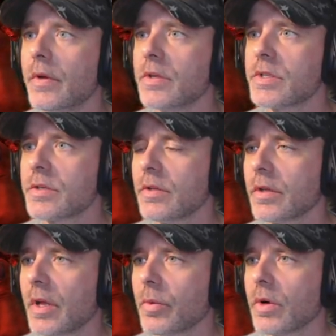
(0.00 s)
Still look
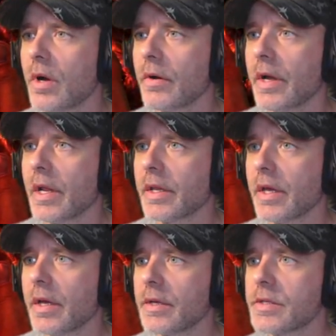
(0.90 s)
like we're alright, I
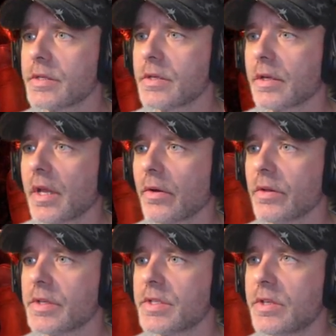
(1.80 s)
guess. Can't
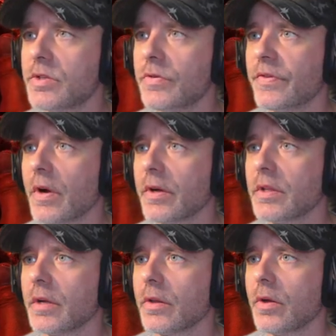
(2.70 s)
really see too far in
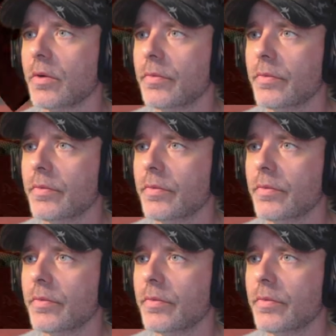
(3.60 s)
there, though.